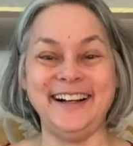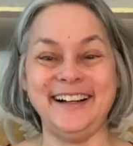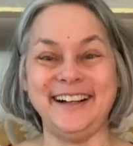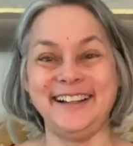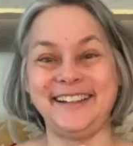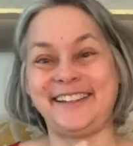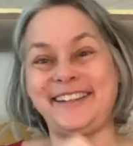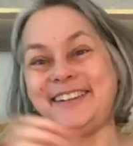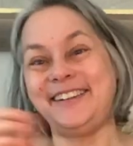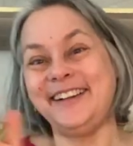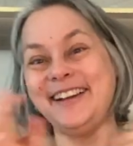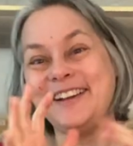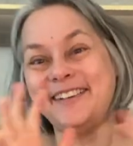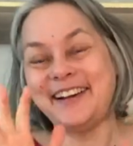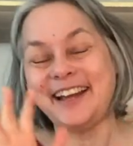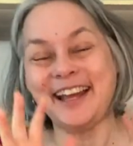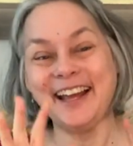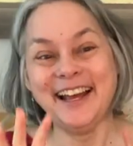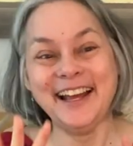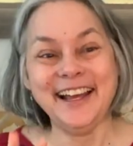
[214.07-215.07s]
So
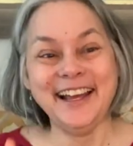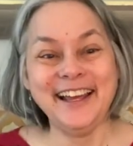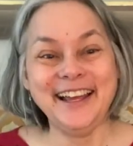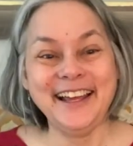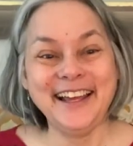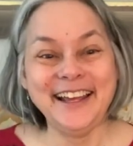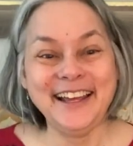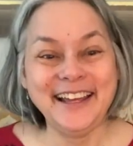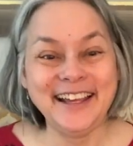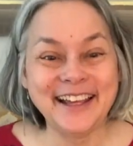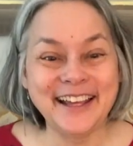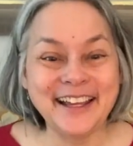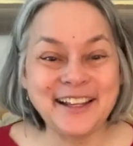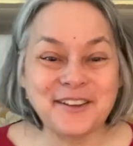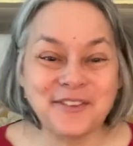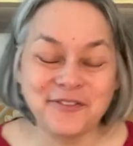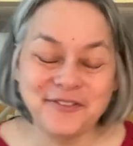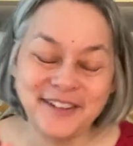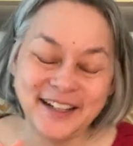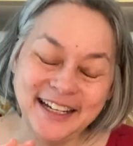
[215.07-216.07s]
anyway,
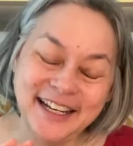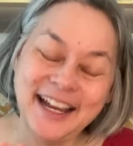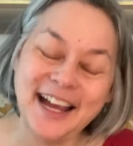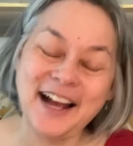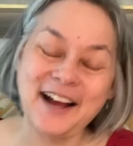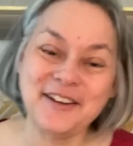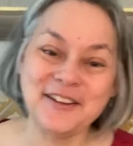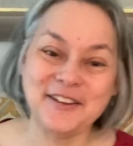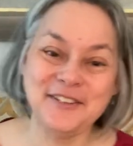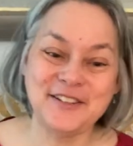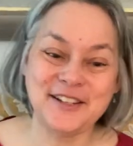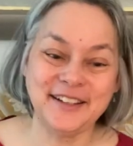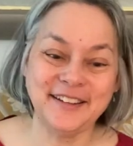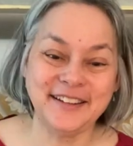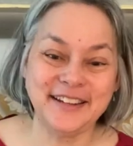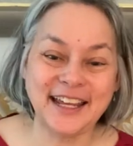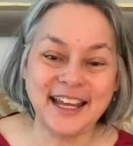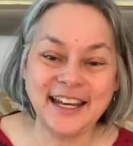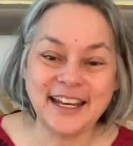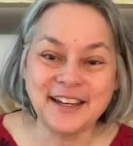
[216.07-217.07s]
it's funny how you
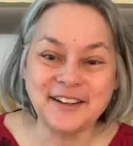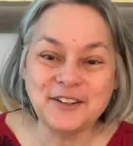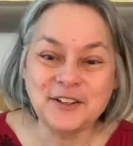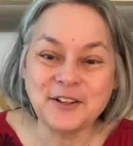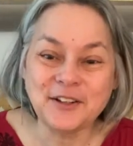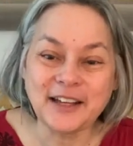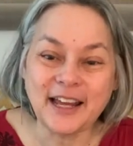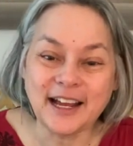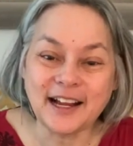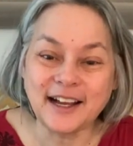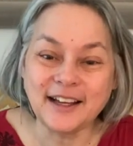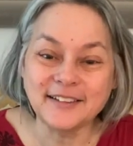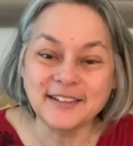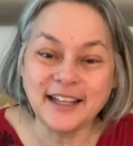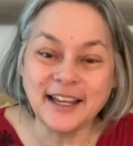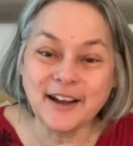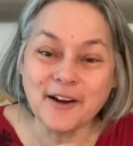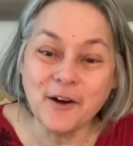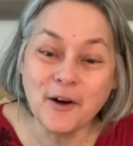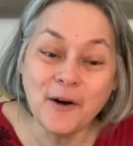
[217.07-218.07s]
just get into, like, I was
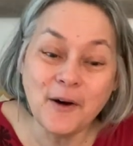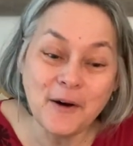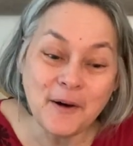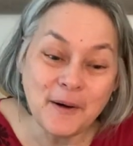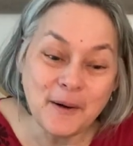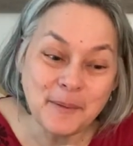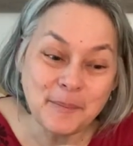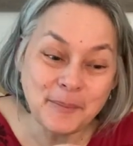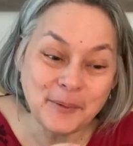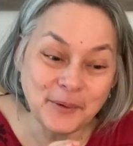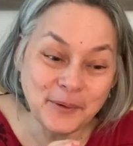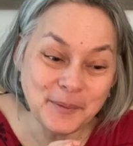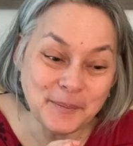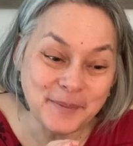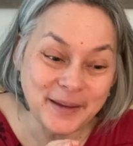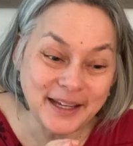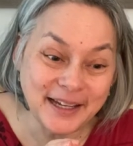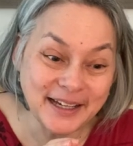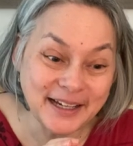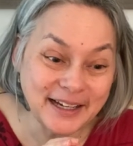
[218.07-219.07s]
like, oh, poor
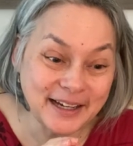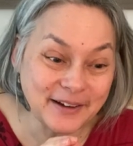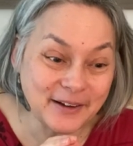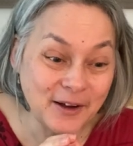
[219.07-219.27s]
Mick.